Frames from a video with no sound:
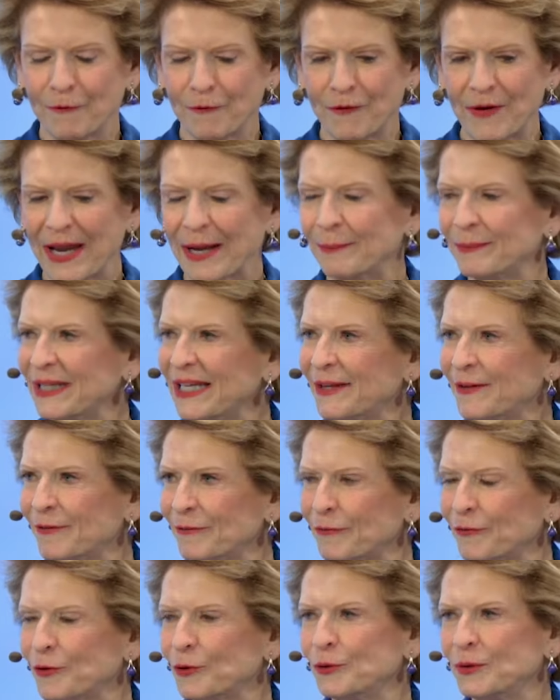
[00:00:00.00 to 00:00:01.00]
family,
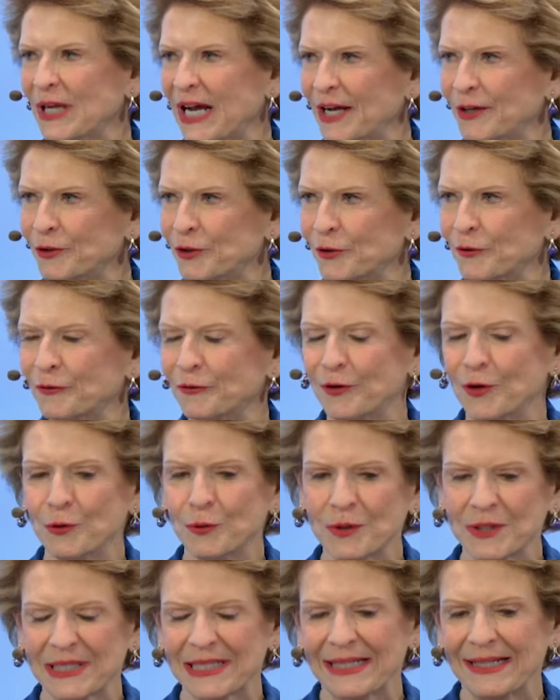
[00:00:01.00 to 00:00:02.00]
food, hunger
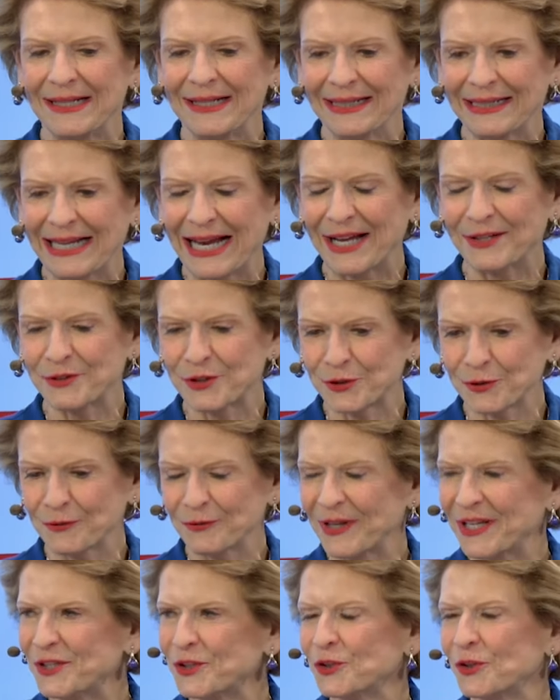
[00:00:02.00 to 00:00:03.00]
folks,
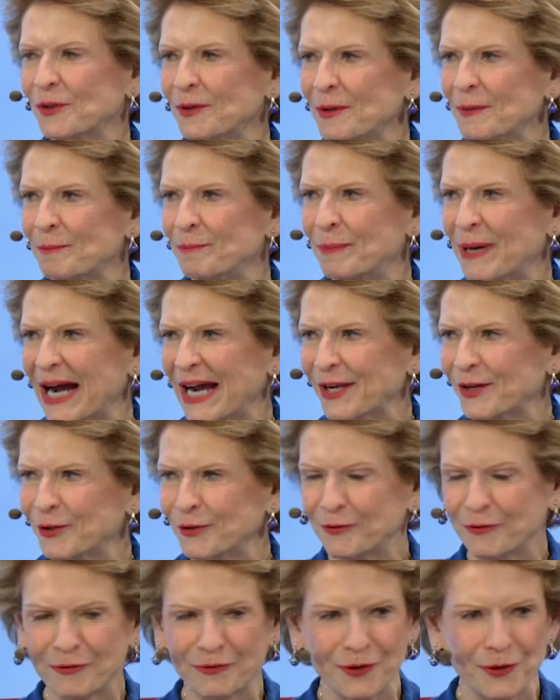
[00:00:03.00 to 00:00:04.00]
conservation,
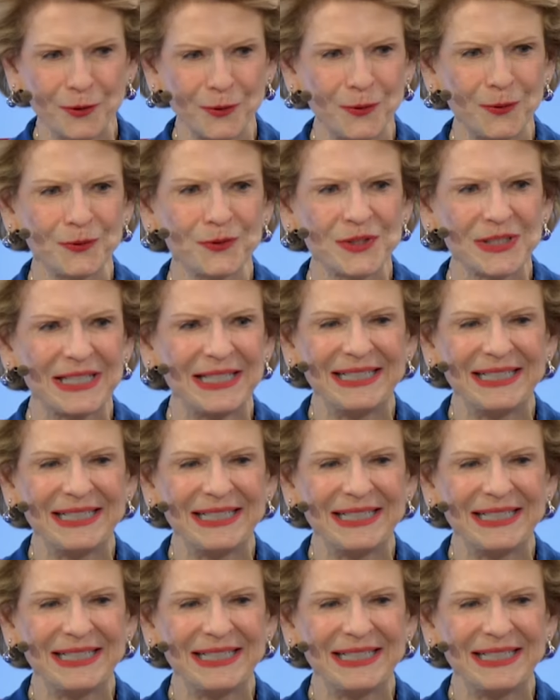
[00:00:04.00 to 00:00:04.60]
biofuels,